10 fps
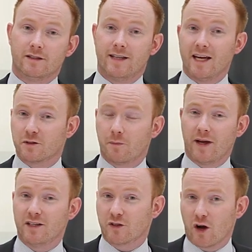
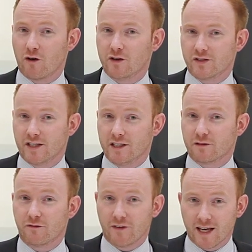debt-based currencies,
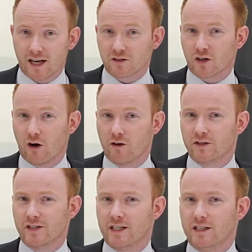fiat
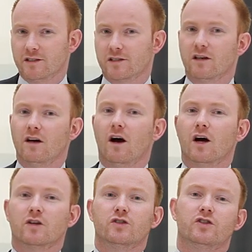currencies,
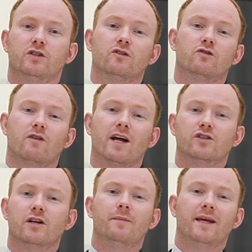are
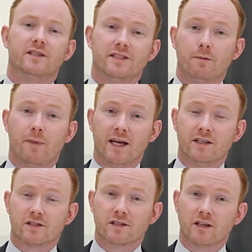gradually being
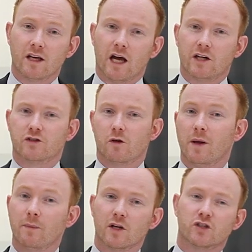debased, and so
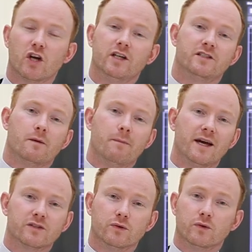people are turning to
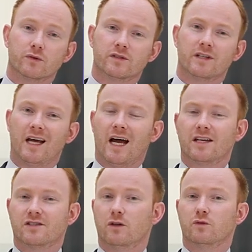metals
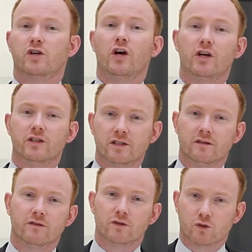as an
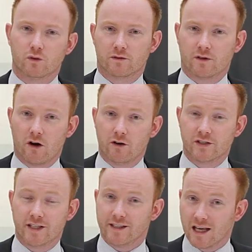alternative source of
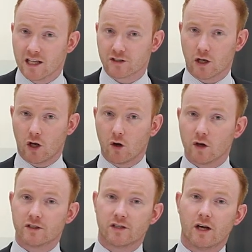currency. Now, that's a
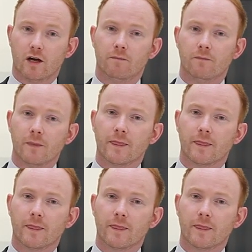longer-term